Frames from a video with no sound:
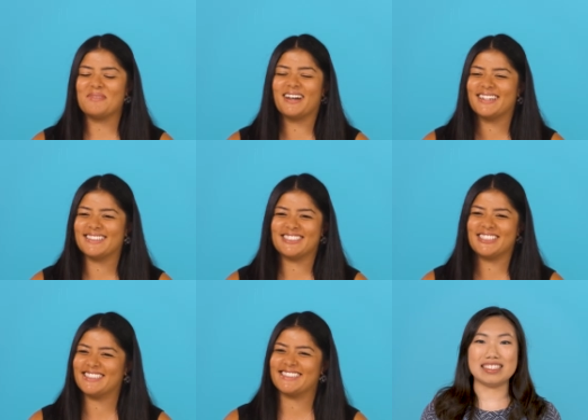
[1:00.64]

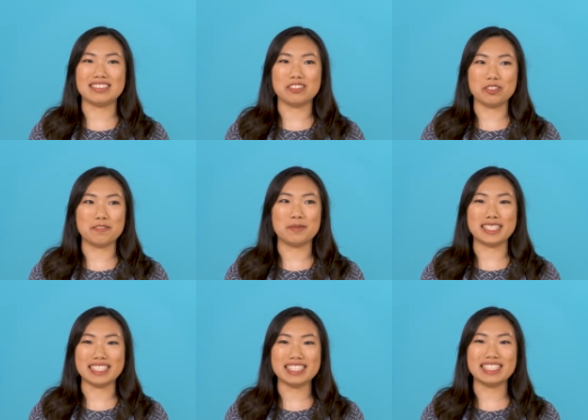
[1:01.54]
Much. That's a lot of
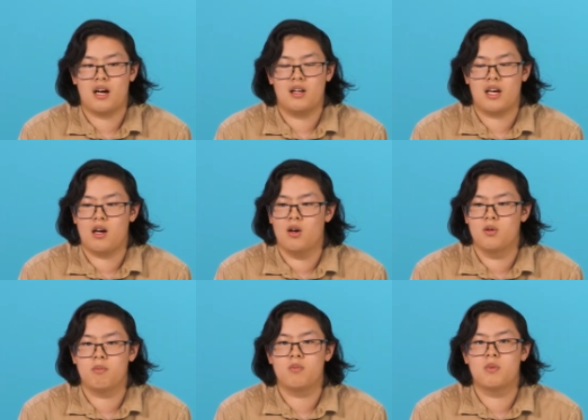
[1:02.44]
money. I only
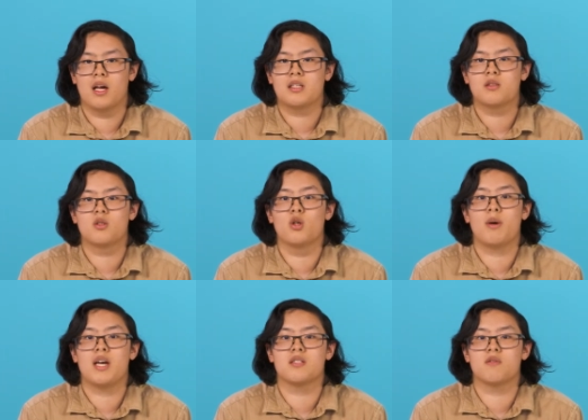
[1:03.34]
own like two
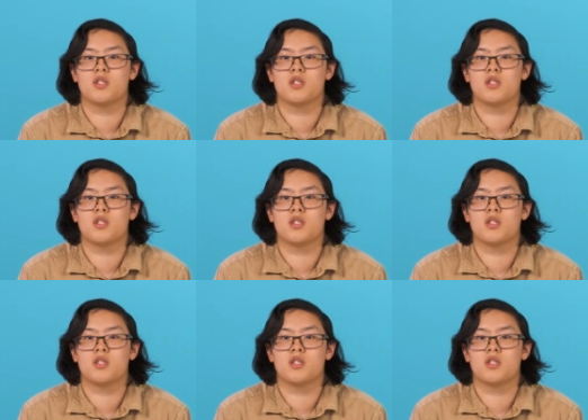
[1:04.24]
pairs of